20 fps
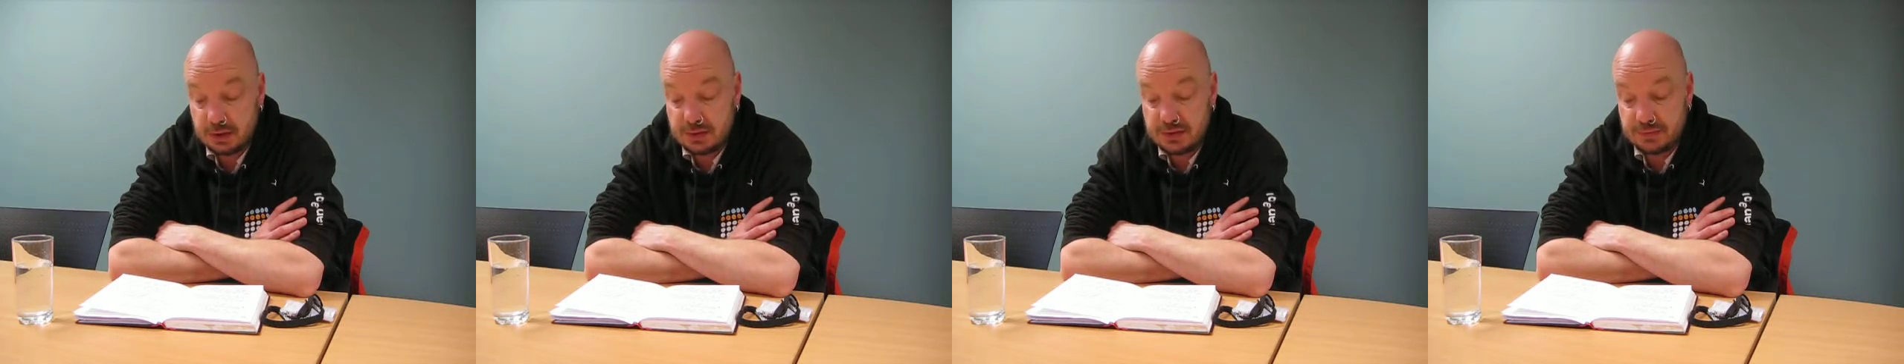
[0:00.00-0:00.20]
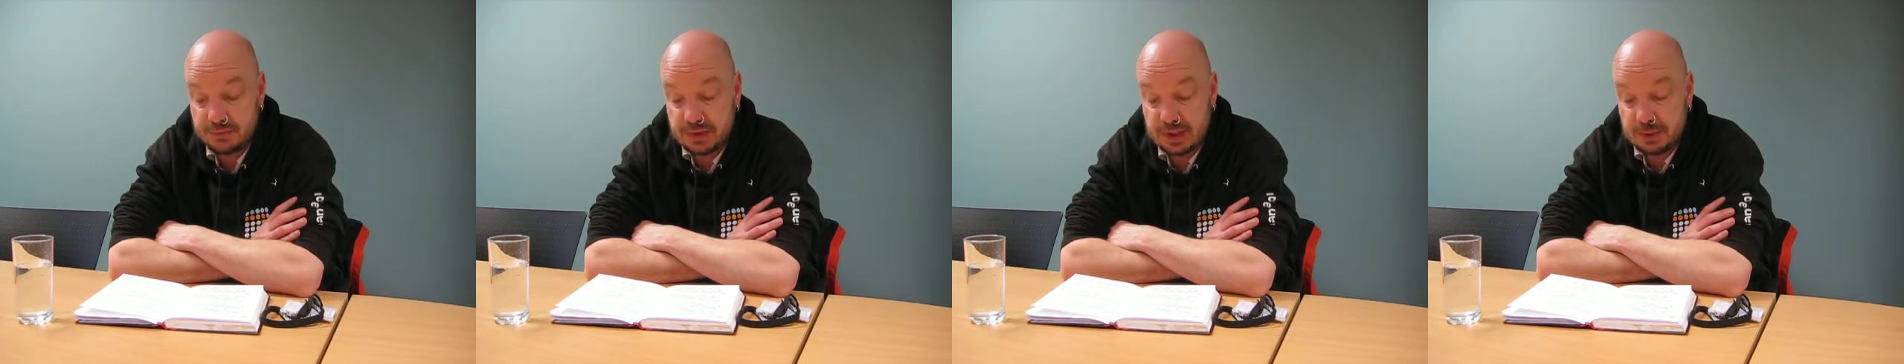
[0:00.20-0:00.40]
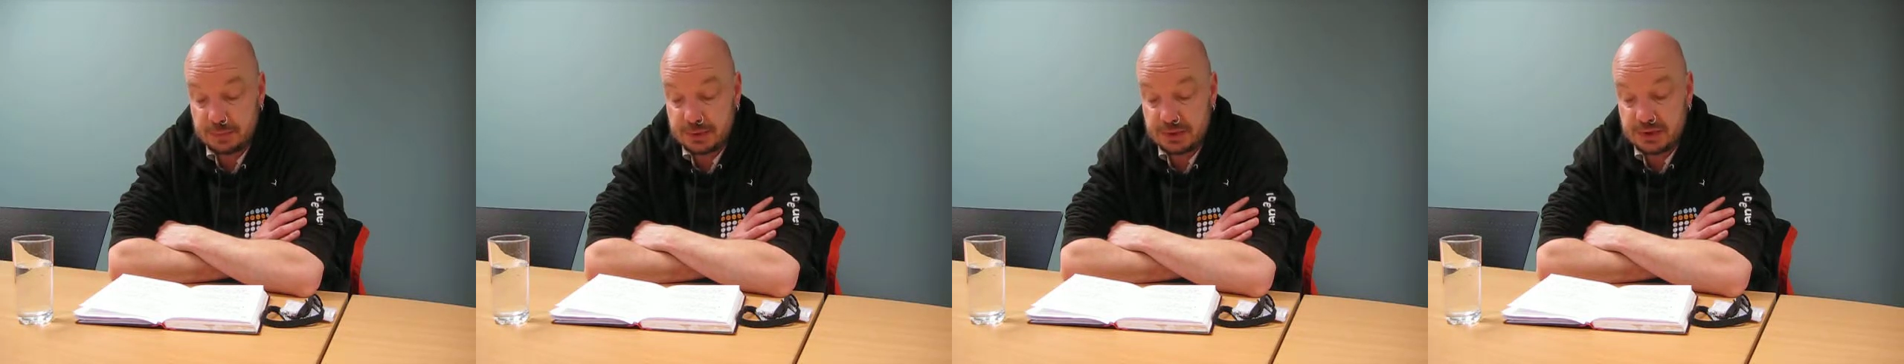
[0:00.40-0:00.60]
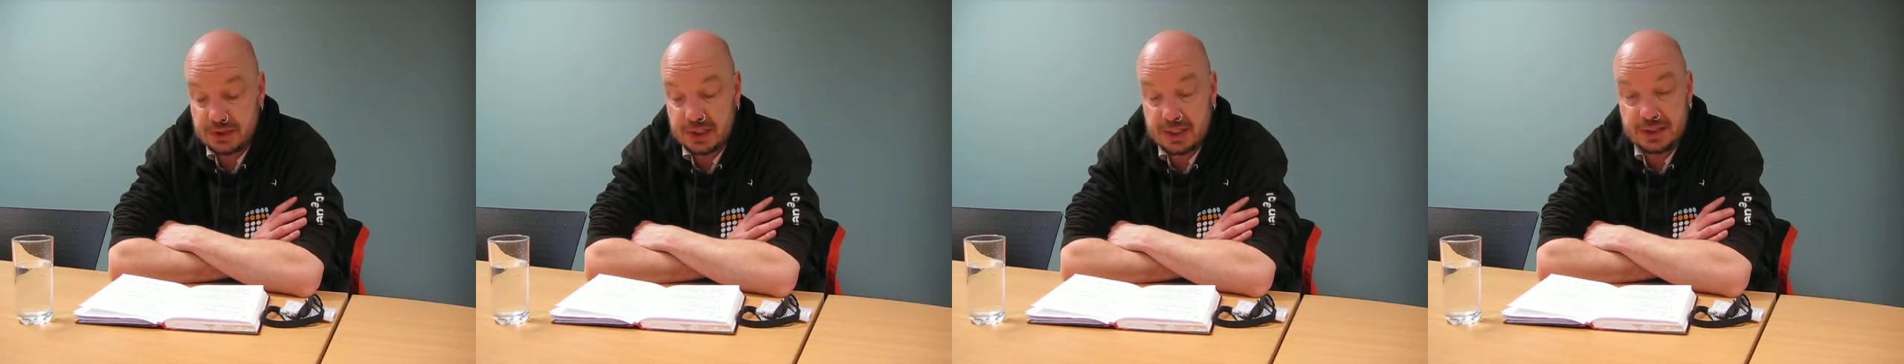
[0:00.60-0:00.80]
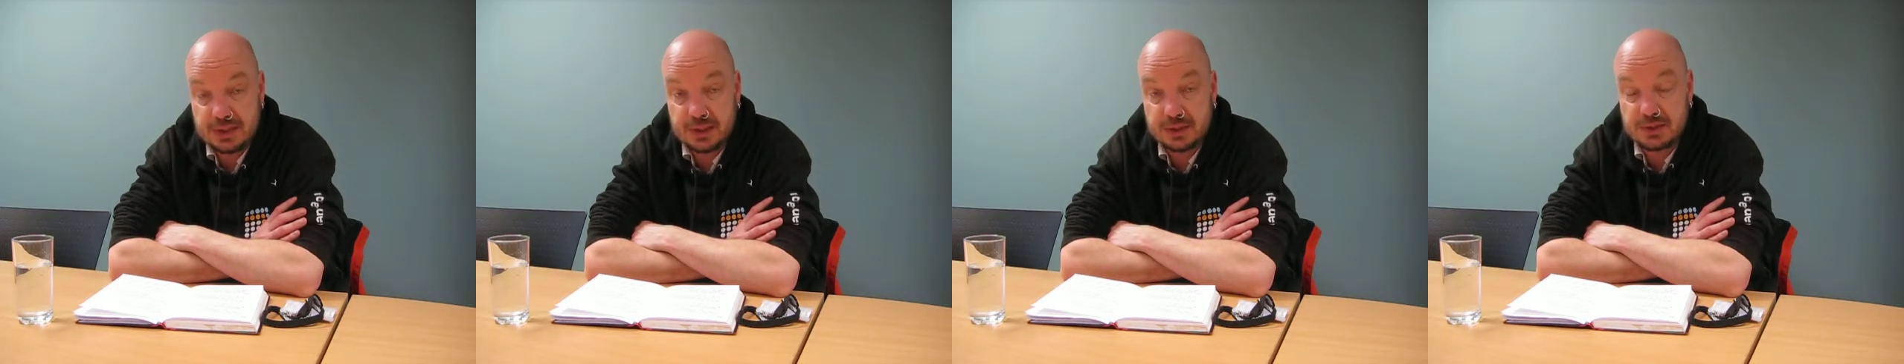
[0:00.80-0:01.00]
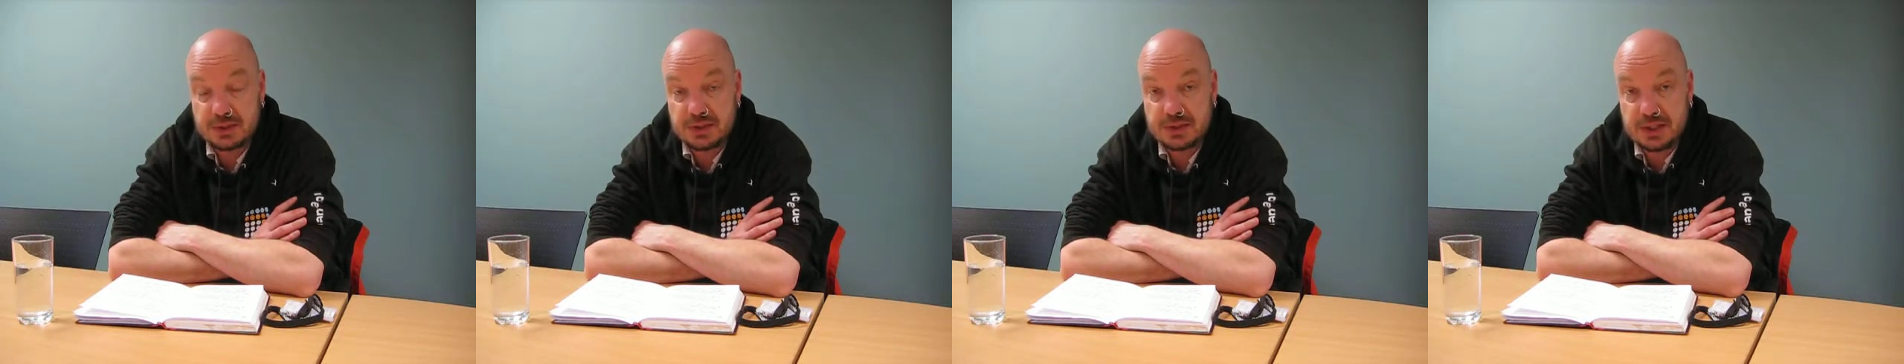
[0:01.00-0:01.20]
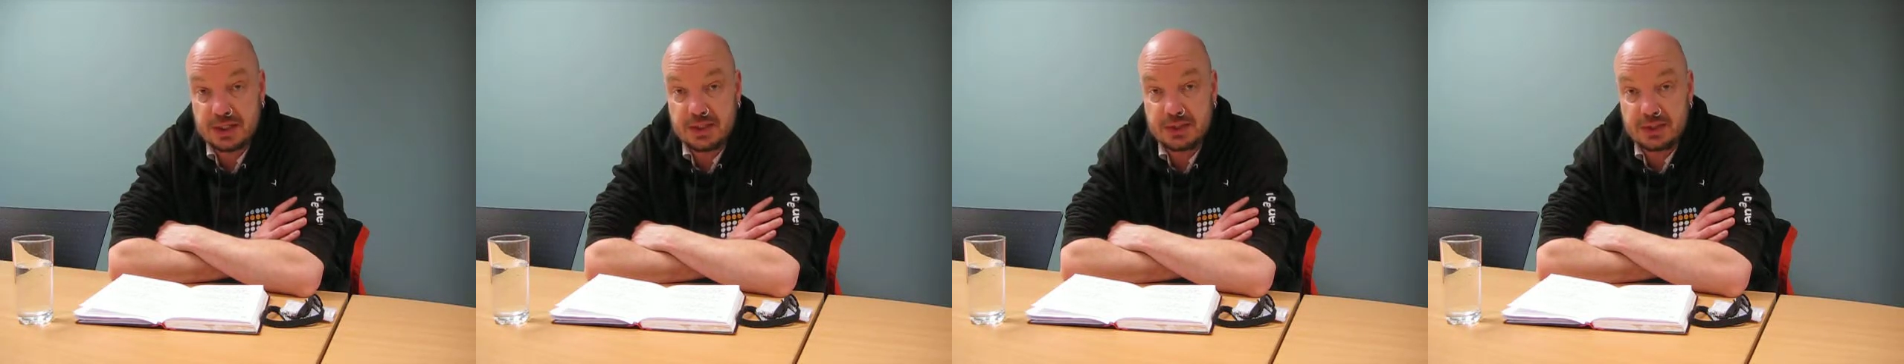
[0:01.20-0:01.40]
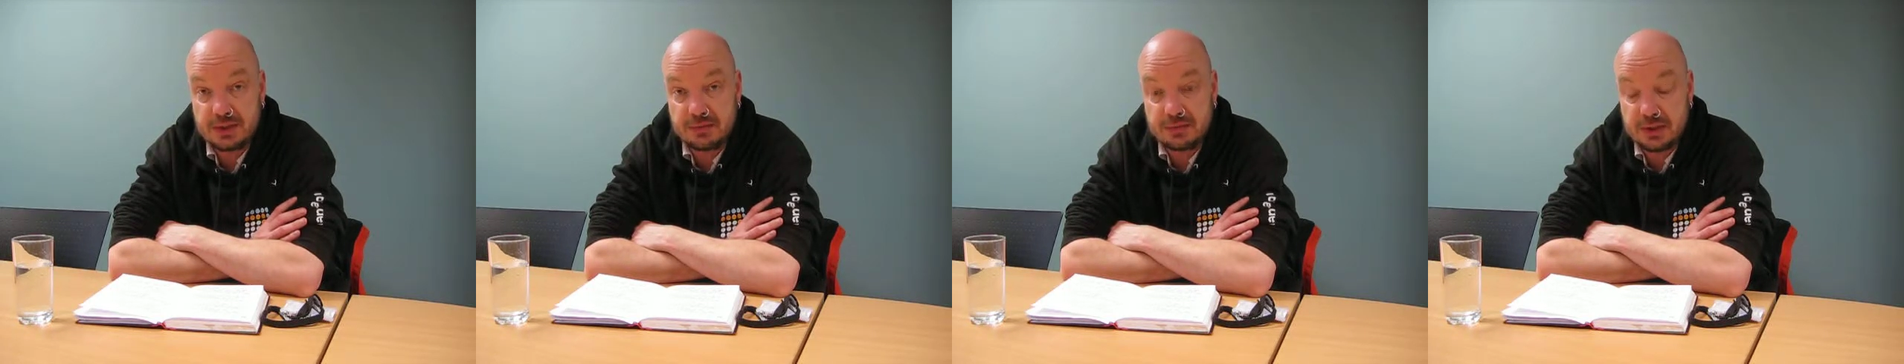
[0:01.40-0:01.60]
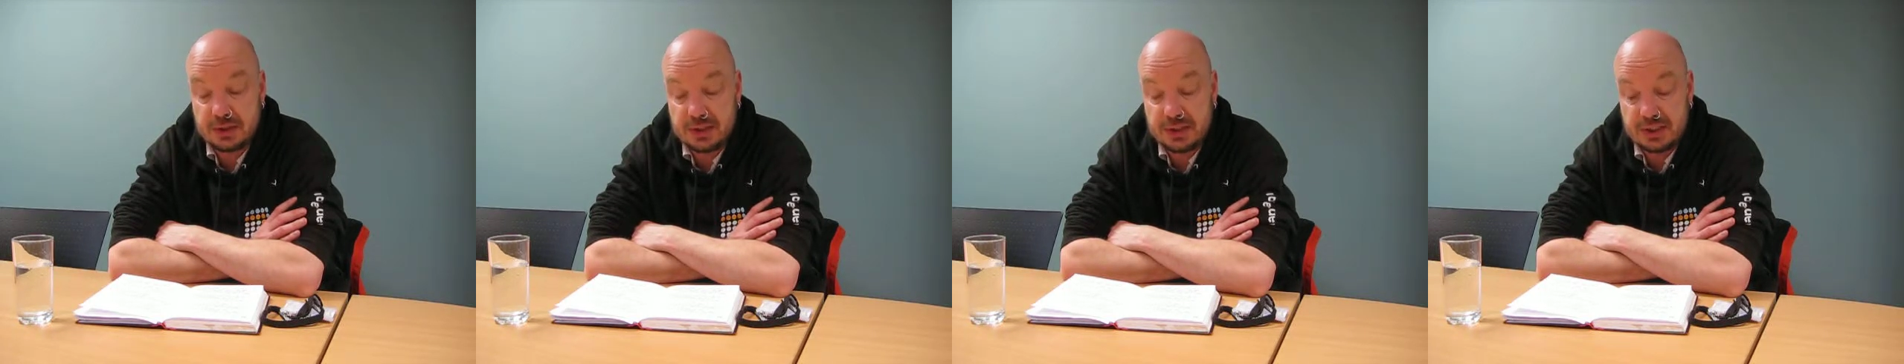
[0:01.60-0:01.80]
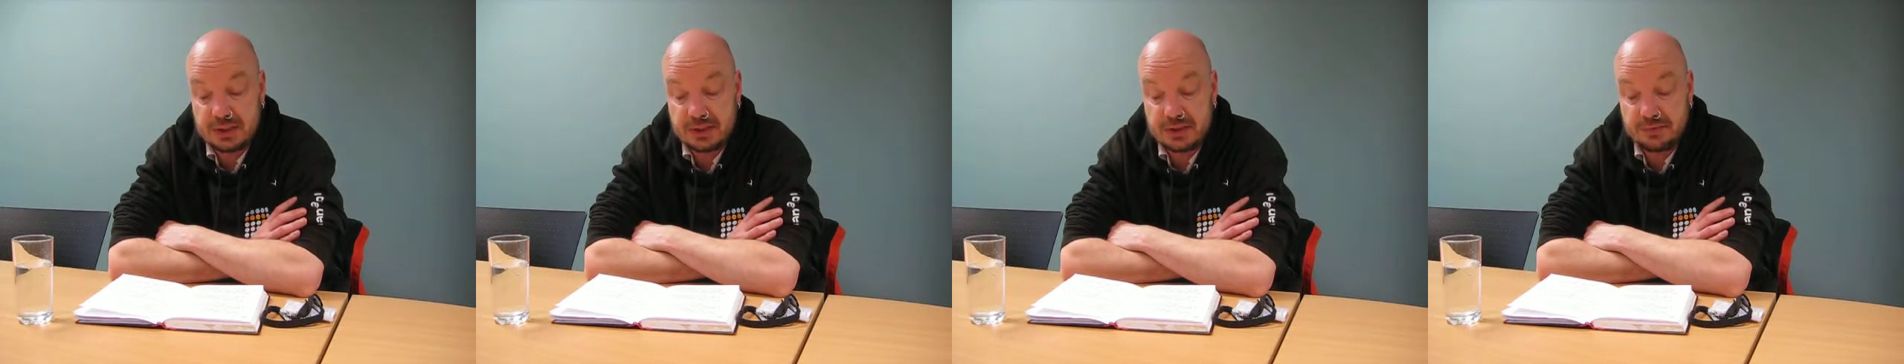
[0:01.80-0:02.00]
develop a shared understanding of
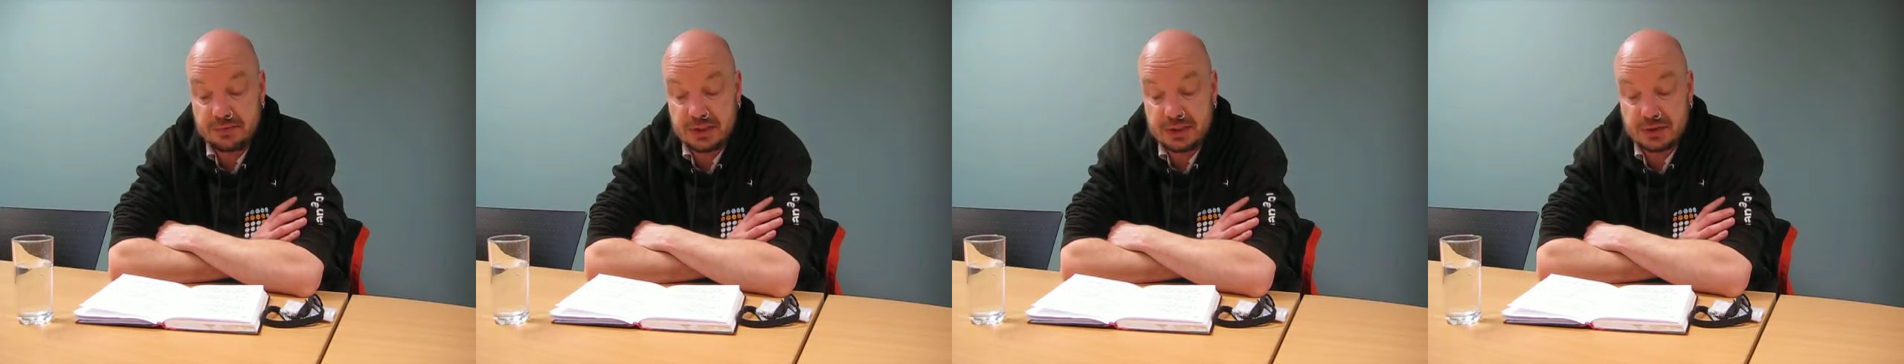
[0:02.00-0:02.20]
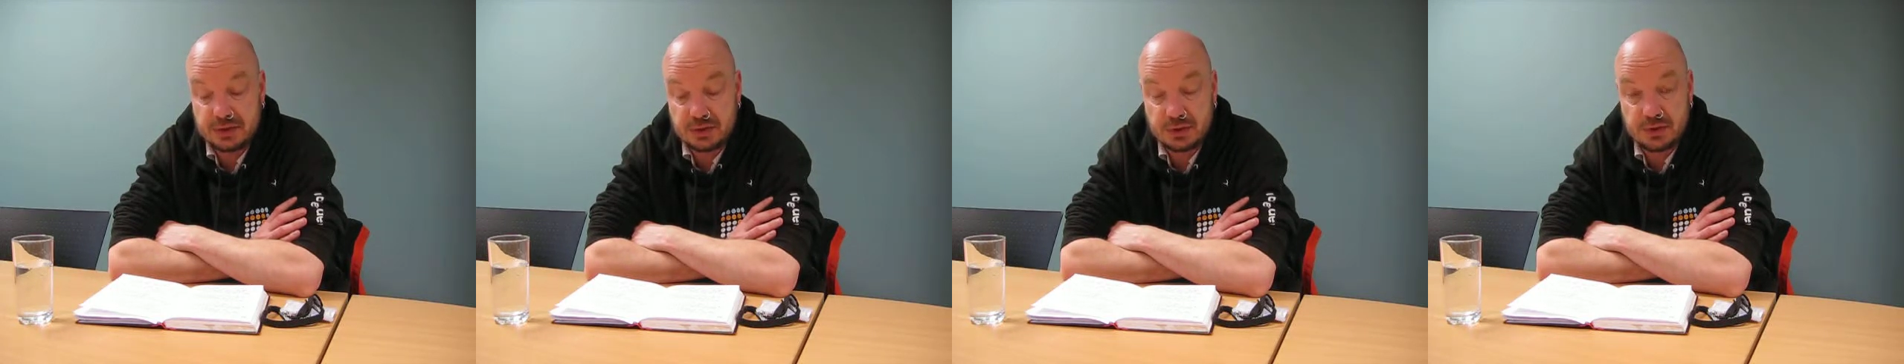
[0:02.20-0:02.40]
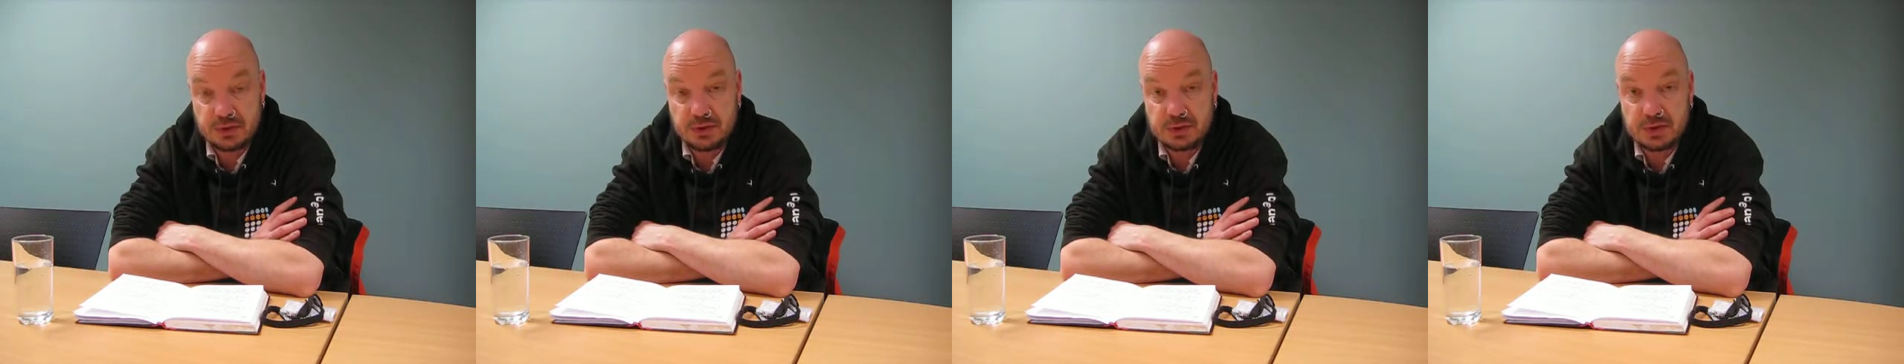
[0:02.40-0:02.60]
early intervention,